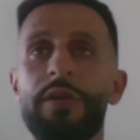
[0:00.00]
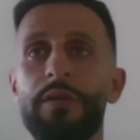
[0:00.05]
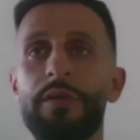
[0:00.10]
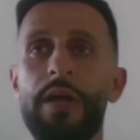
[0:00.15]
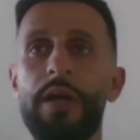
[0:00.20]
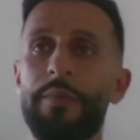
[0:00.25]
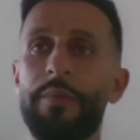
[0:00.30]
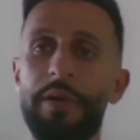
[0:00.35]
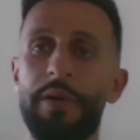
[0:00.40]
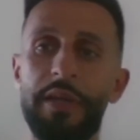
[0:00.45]

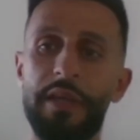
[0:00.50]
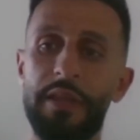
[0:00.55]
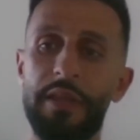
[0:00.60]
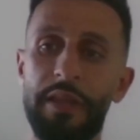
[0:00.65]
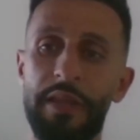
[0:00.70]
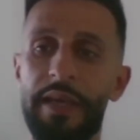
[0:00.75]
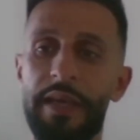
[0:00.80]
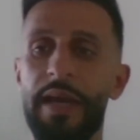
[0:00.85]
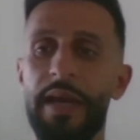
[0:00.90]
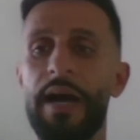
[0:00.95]
linemen can
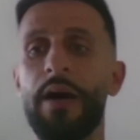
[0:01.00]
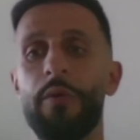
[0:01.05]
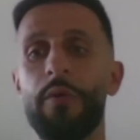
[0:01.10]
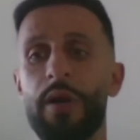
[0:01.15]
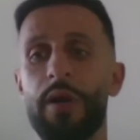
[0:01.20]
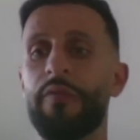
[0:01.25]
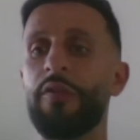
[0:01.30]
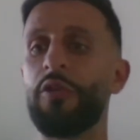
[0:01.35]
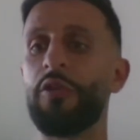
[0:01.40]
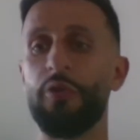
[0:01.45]
leak out,
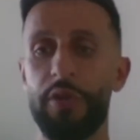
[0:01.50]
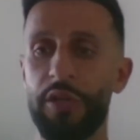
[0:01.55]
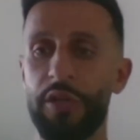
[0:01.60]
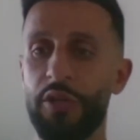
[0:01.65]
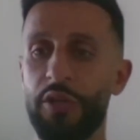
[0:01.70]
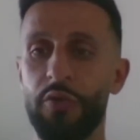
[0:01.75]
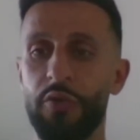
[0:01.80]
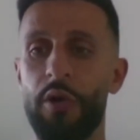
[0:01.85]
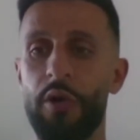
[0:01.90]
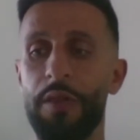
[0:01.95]
whatever, you can
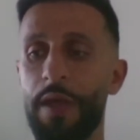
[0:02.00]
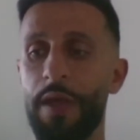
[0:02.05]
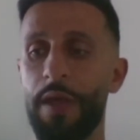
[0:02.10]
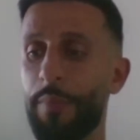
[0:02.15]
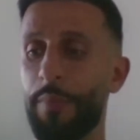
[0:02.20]
do all that.